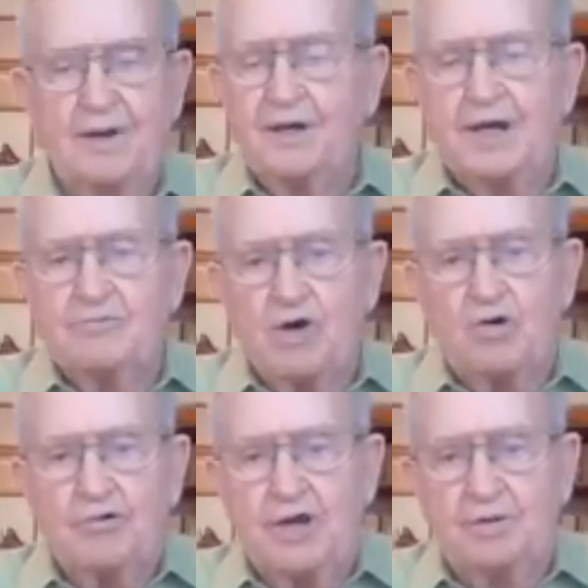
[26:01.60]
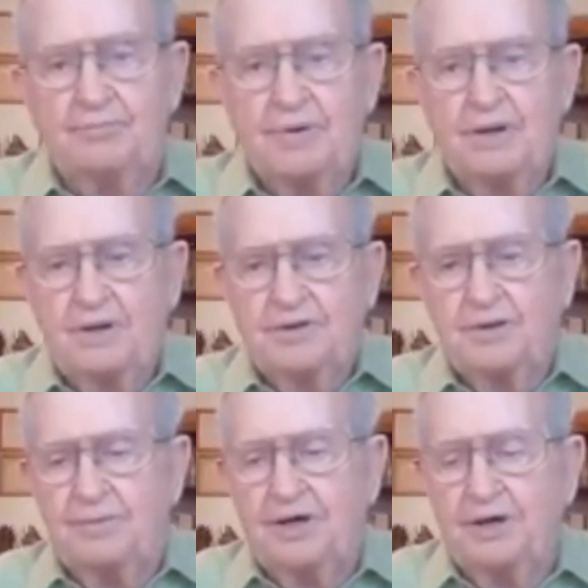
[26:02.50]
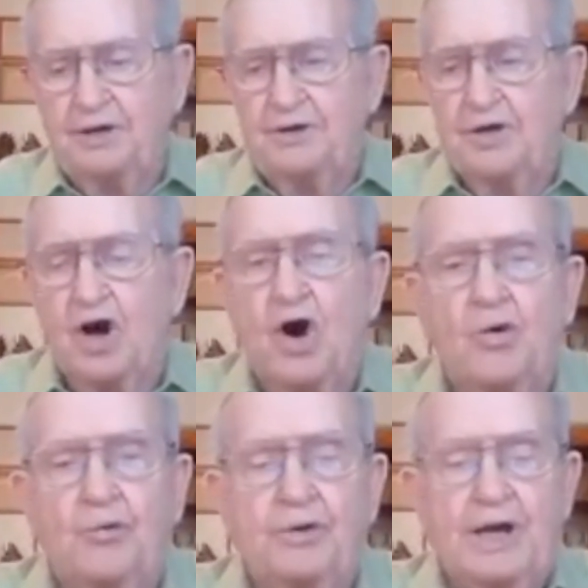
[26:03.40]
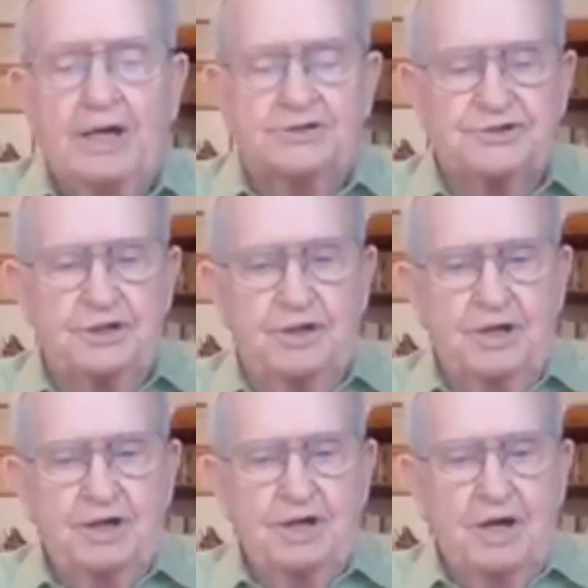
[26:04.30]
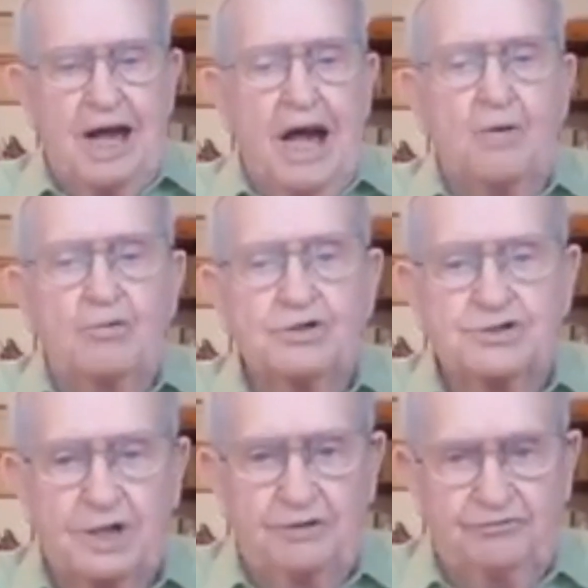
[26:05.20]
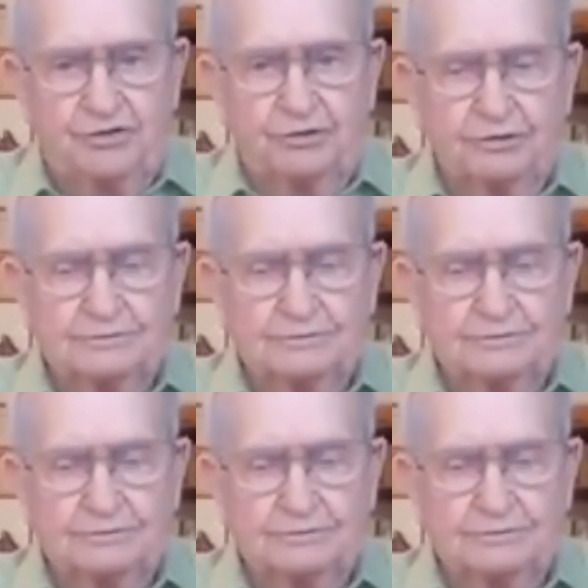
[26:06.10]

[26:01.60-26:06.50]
They didn't want him to be known as our Savior.